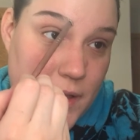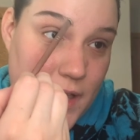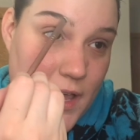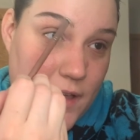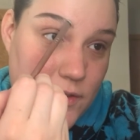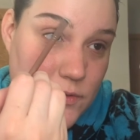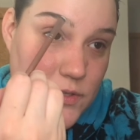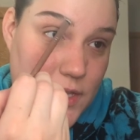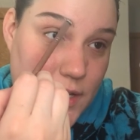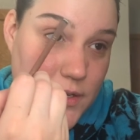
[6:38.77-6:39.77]
I have
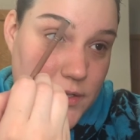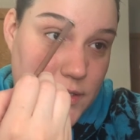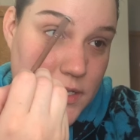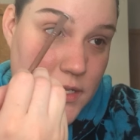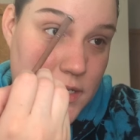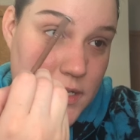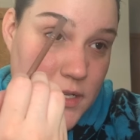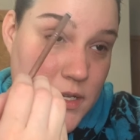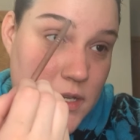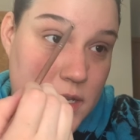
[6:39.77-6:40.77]
used theirs
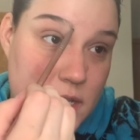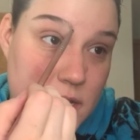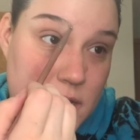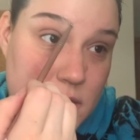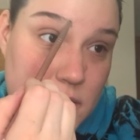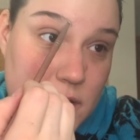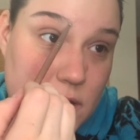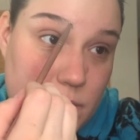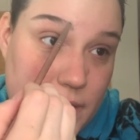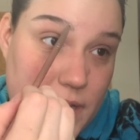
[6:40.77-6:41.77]

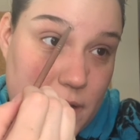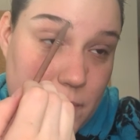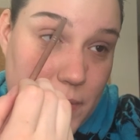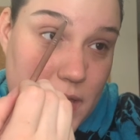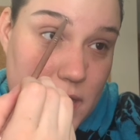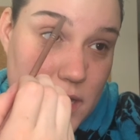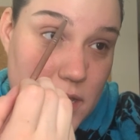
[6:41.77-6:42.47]
quite a bit.